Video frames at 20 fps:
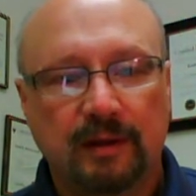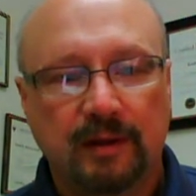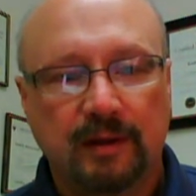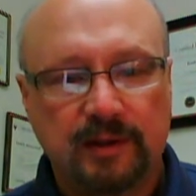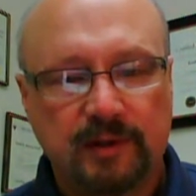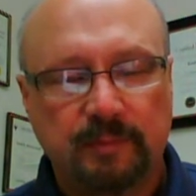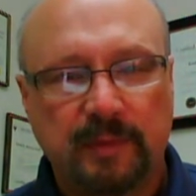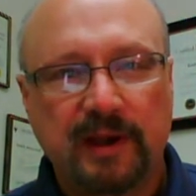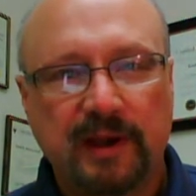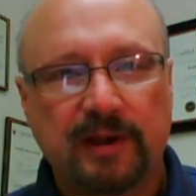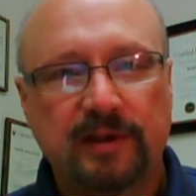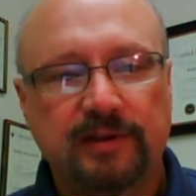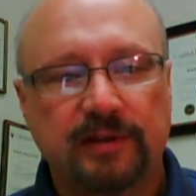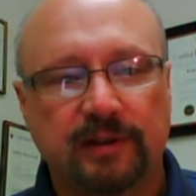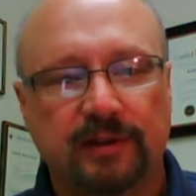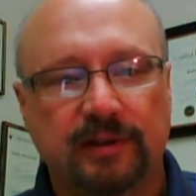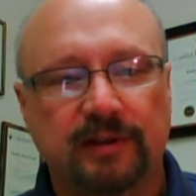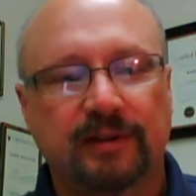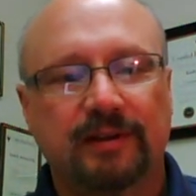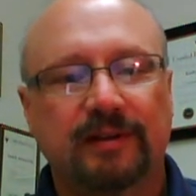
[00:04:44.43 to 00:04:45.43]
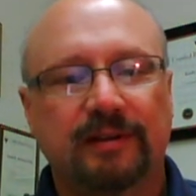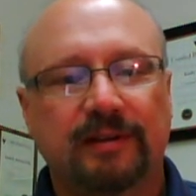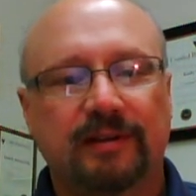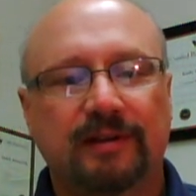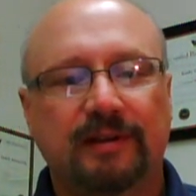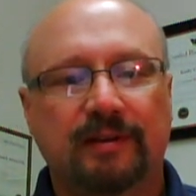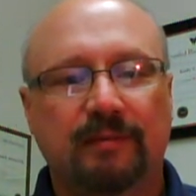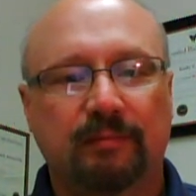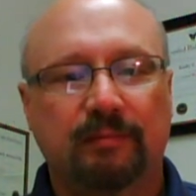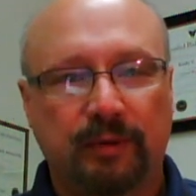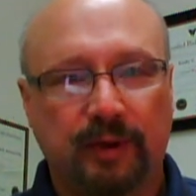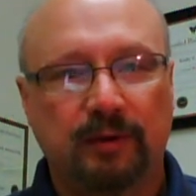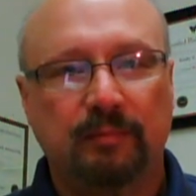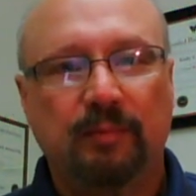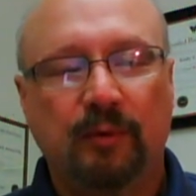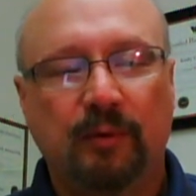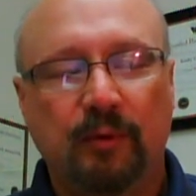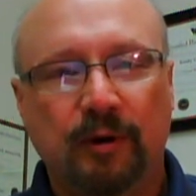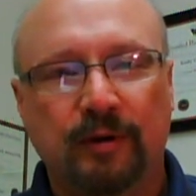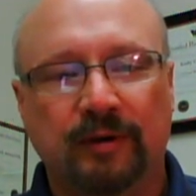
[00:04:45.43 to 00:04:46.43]
It's basic, but
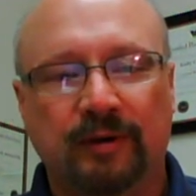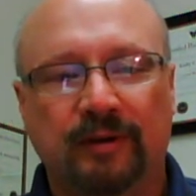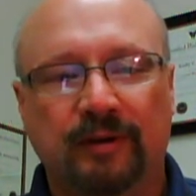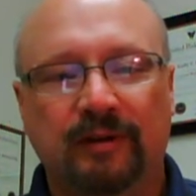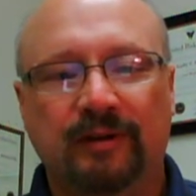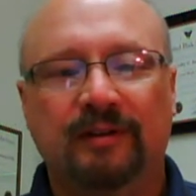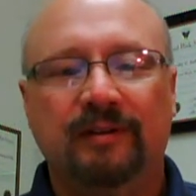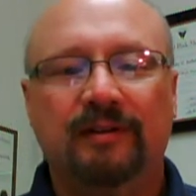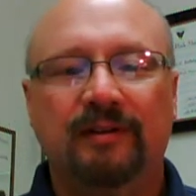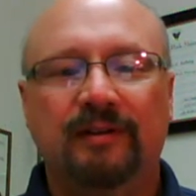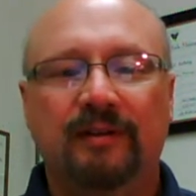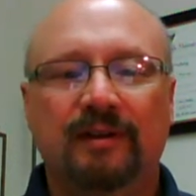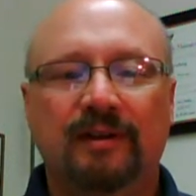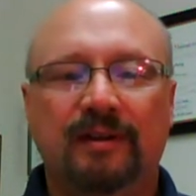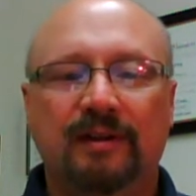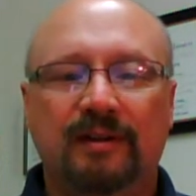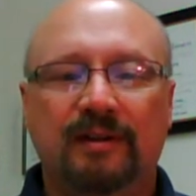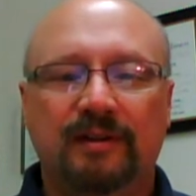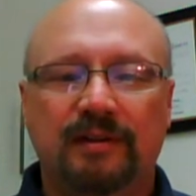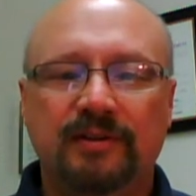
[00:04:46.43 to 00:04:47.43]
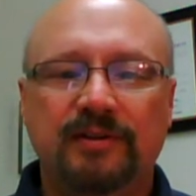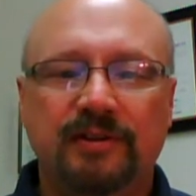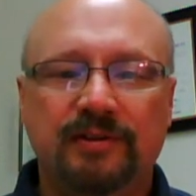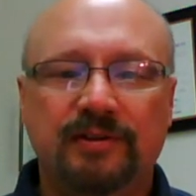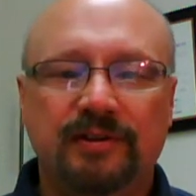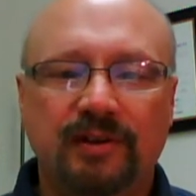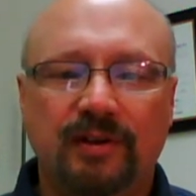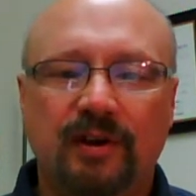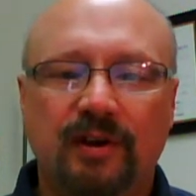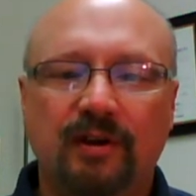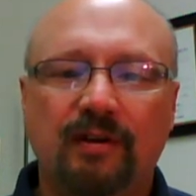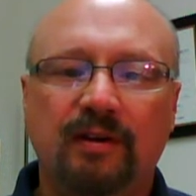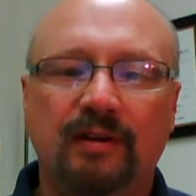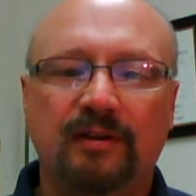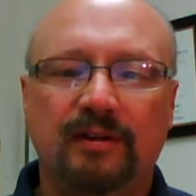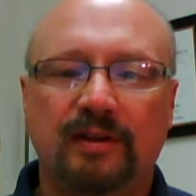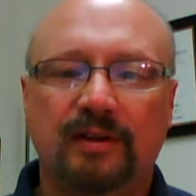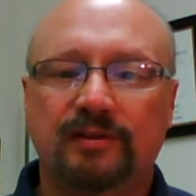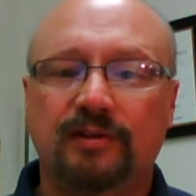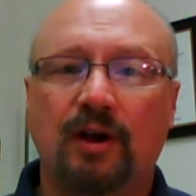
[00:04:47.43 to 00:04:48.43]
important. This is an
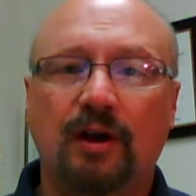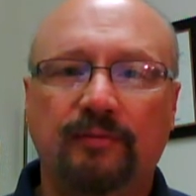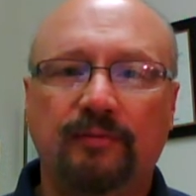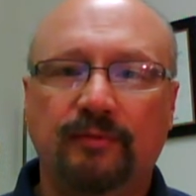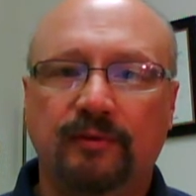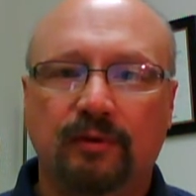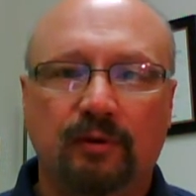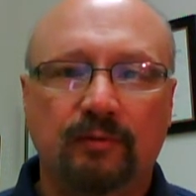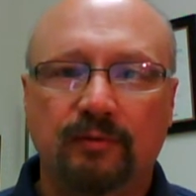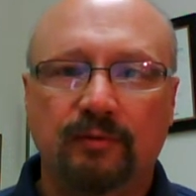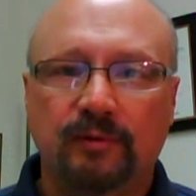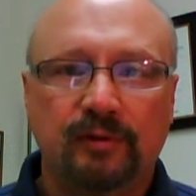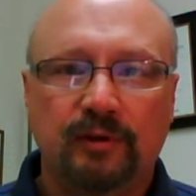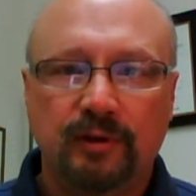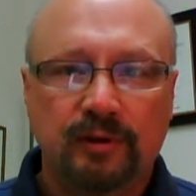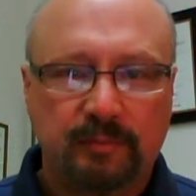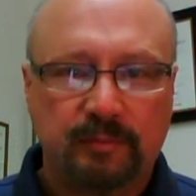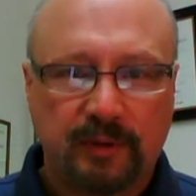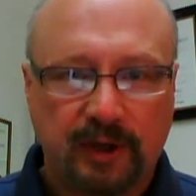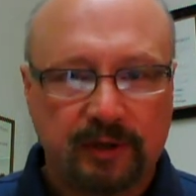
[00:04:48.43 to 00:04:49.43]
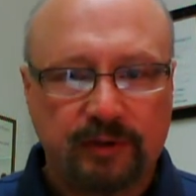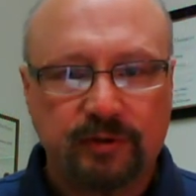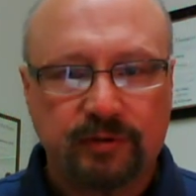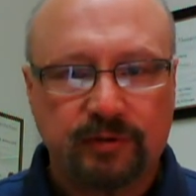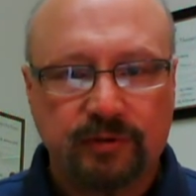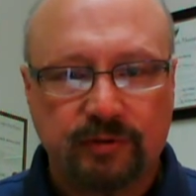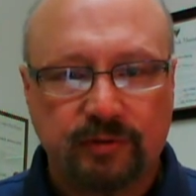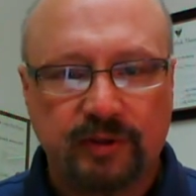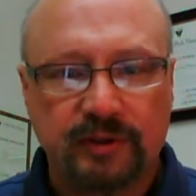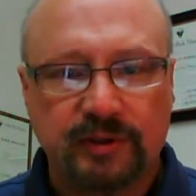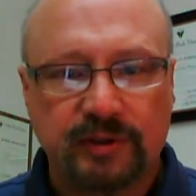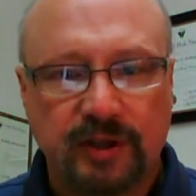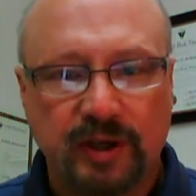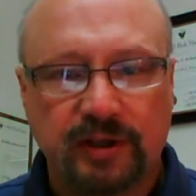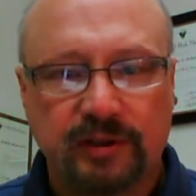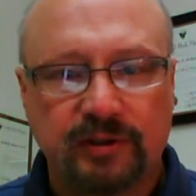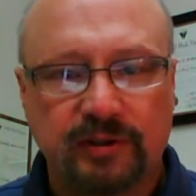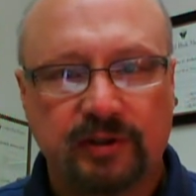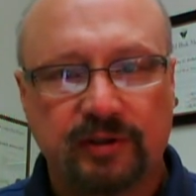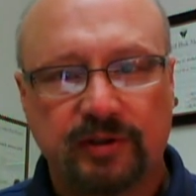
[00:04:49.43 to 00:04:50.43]
area that's often overlooked by insurance
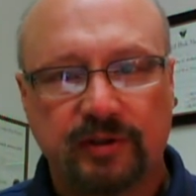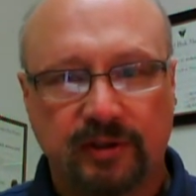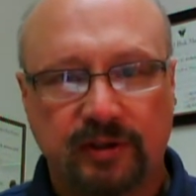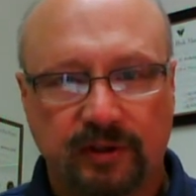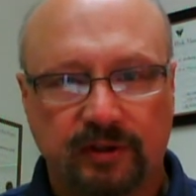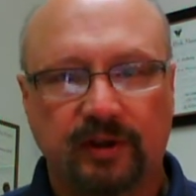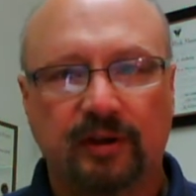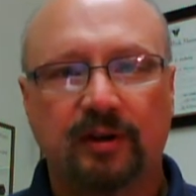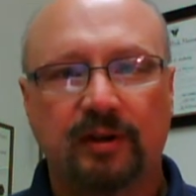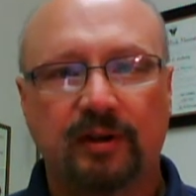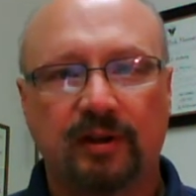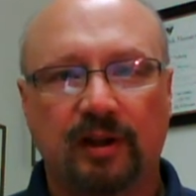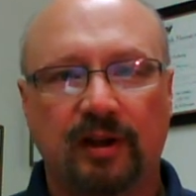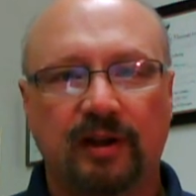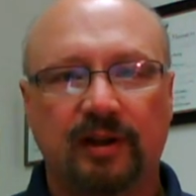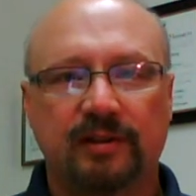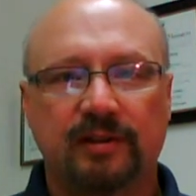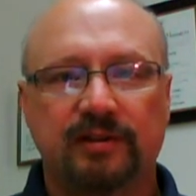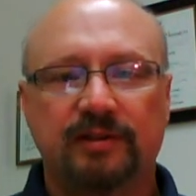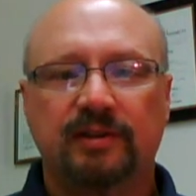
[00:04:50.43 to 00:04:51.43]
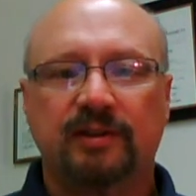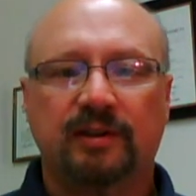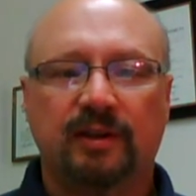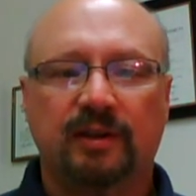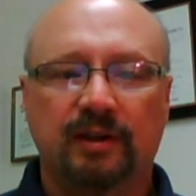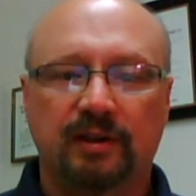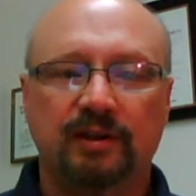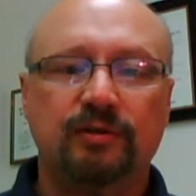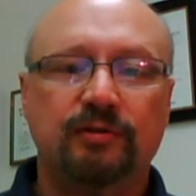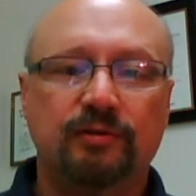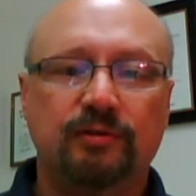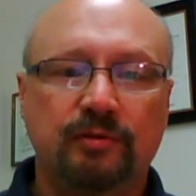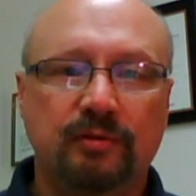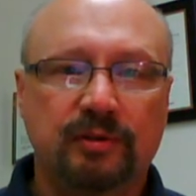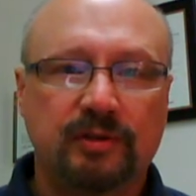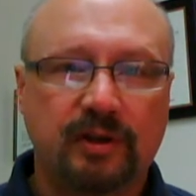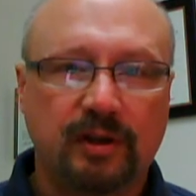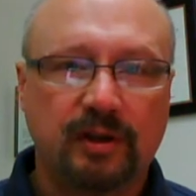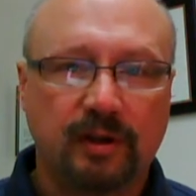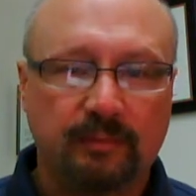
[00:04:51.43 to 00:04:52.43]
agents, their clients, and
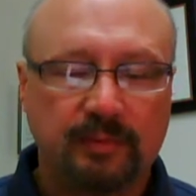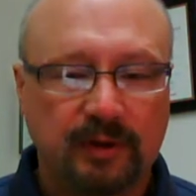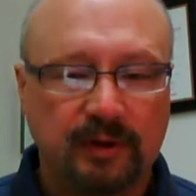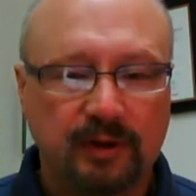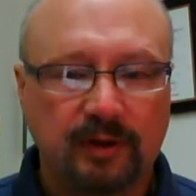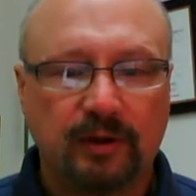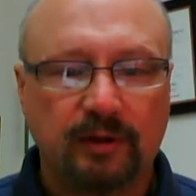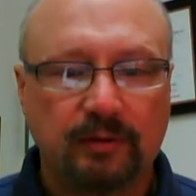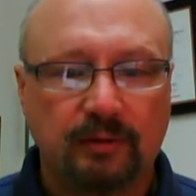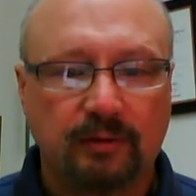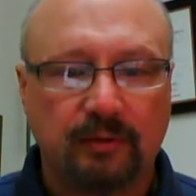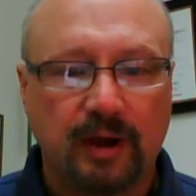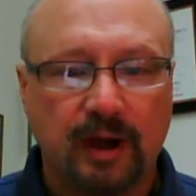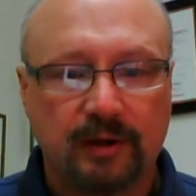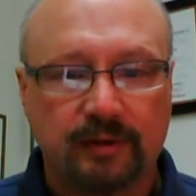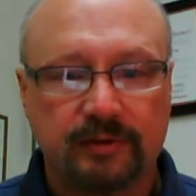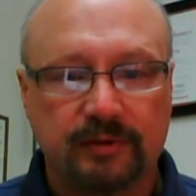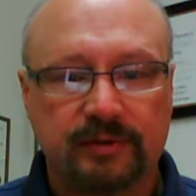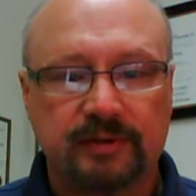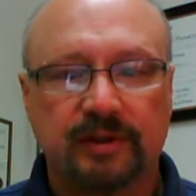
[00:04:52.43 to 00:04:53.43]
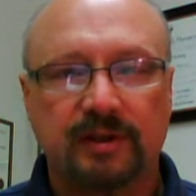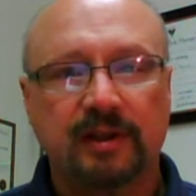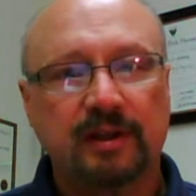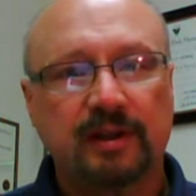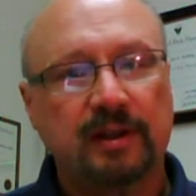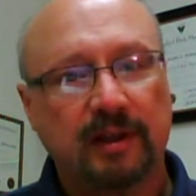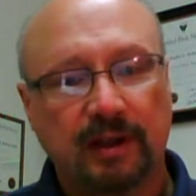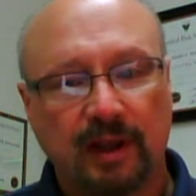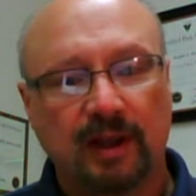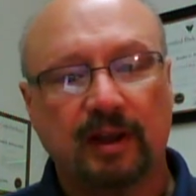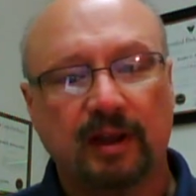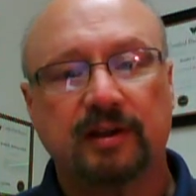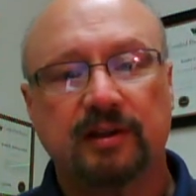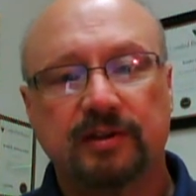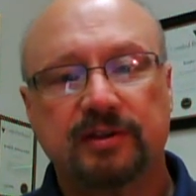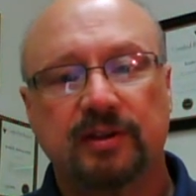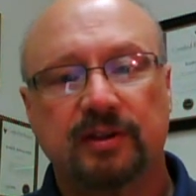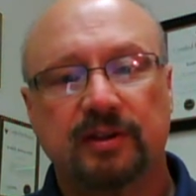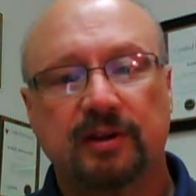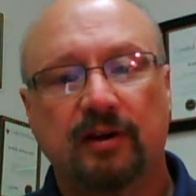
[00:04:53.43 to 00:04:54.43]
insurance company underwriters. And
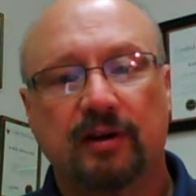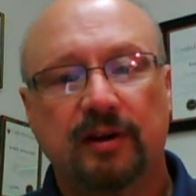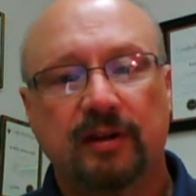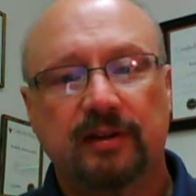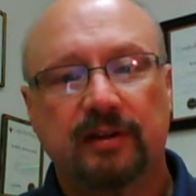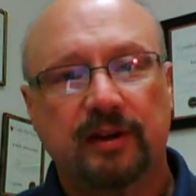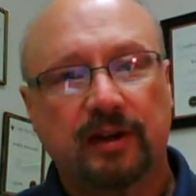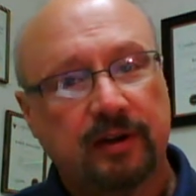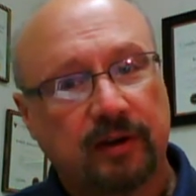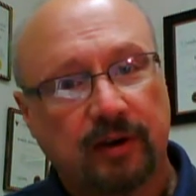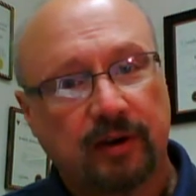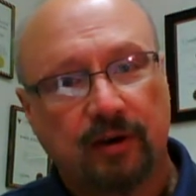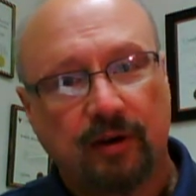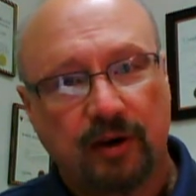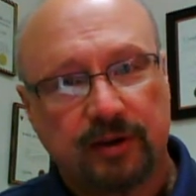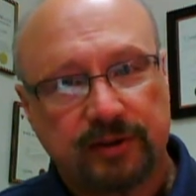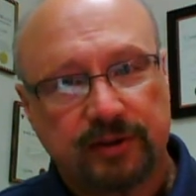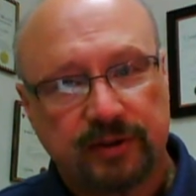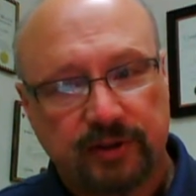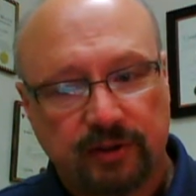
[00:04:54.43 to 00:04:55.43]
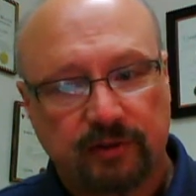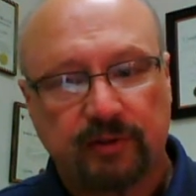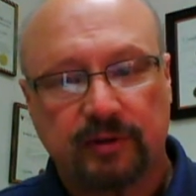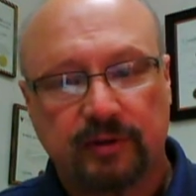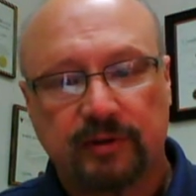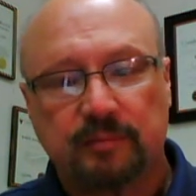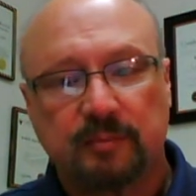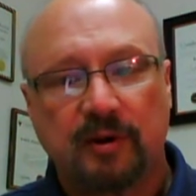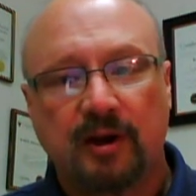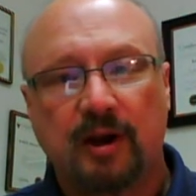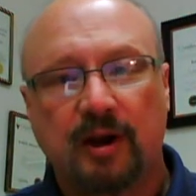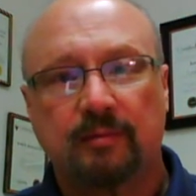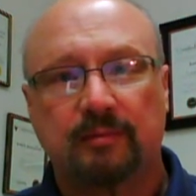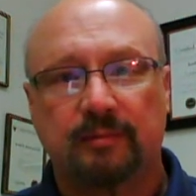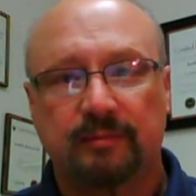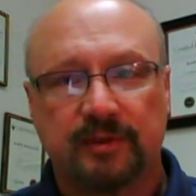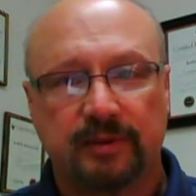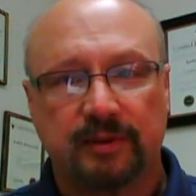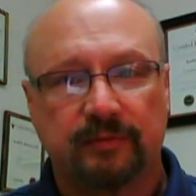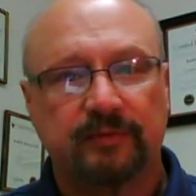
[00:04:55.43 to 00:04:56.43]
it's an area that can cause serious
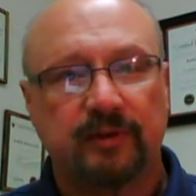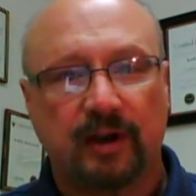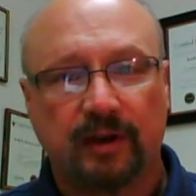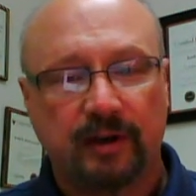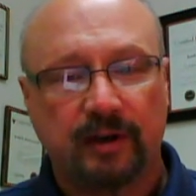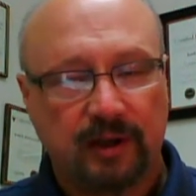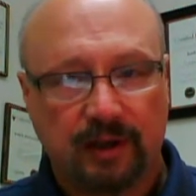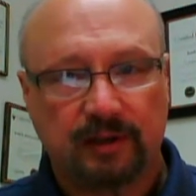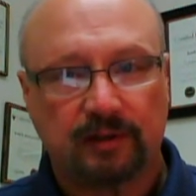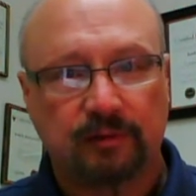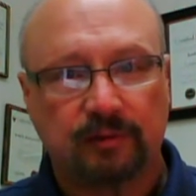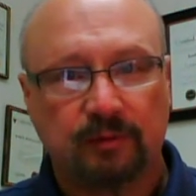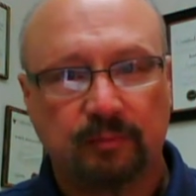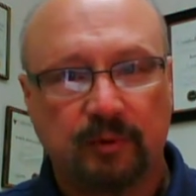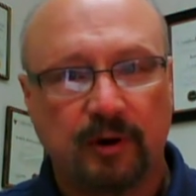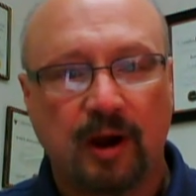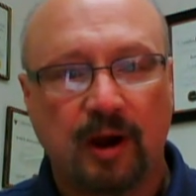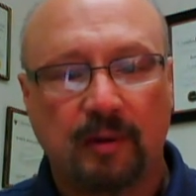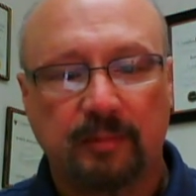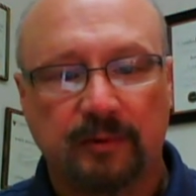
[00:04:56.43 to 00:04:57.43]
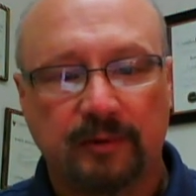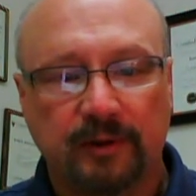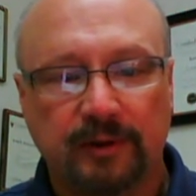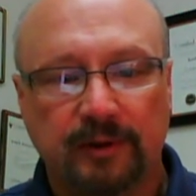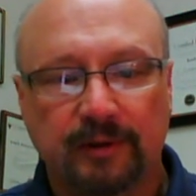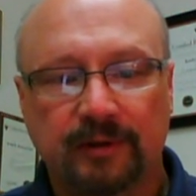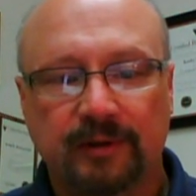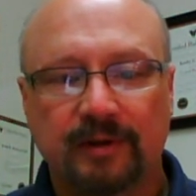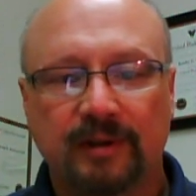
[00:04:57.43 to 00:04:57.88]
problems if not handled properly.